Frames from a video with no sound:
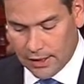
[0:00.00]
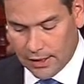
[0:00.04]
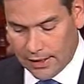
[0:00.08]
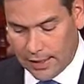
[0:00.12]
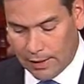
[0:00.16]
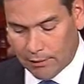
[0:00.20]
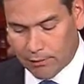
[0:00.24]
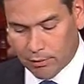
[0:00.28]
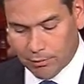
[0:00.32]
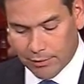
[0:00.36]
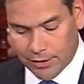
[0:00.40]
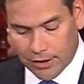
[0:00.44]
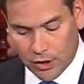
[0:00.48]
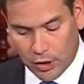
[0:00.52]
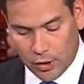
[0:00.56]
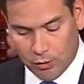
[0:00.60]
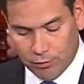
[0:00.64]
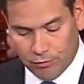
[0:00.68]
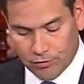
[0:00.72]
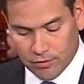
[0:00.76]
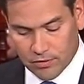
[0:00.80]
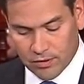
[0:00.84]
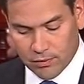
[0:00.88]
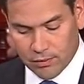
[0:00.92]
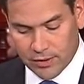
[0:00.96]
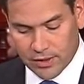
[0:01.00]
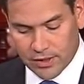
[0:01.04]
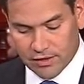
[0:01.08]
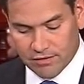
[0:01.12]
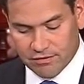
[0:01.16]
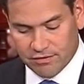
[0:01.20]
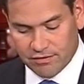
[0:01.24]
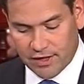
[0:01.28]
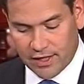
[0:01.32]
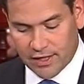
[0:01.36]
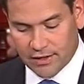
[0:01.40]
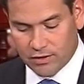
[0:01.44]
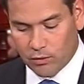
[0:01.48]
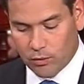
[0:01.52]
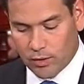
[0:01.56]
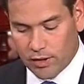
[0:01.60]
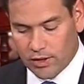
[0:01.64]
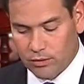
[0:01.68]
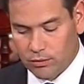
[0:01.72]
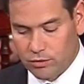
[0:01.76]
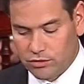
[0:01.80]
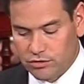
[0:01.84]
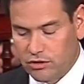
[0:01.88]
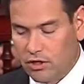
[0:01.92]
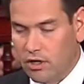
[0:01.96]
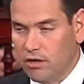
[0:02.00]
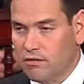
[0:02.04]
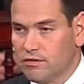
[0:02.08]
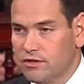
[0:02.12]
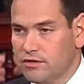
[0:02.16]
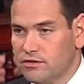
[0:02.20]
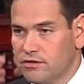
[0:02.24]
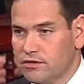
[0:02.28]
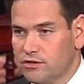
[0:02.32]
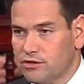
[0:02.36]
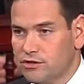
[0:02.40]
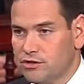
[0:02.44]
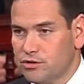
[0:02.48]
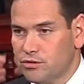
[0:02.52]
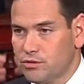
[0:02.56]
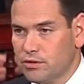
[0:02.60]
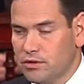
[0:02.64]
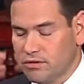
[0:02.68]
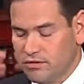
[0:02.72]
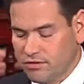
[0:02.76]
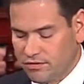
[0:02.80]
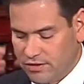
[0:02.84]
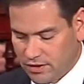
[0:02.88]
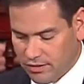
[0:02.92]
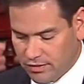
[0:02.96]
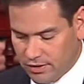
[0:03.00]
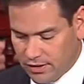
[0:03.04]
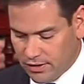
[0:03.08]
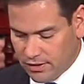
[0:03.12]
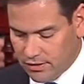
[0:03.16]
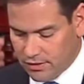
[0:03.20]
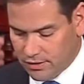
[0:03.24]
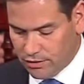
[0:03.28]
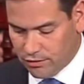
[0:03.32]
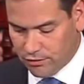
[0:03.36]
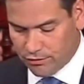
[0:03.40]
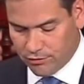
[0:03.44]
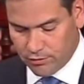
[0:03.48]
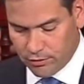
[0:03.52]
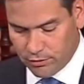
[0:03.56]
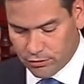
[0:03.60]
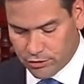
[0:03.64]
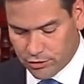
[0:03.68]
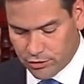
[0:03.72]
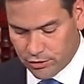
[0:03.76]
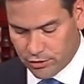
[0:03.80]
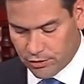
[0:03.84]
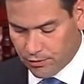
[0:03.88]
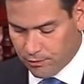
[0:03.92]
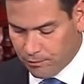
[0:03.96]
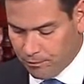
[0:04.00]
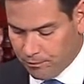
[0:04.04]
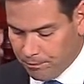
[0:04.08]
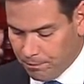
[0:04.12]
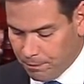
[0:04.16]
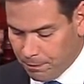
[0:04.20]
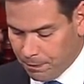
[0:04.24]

and I remain hopeful that we can find a way to resolve this issue in the very near future.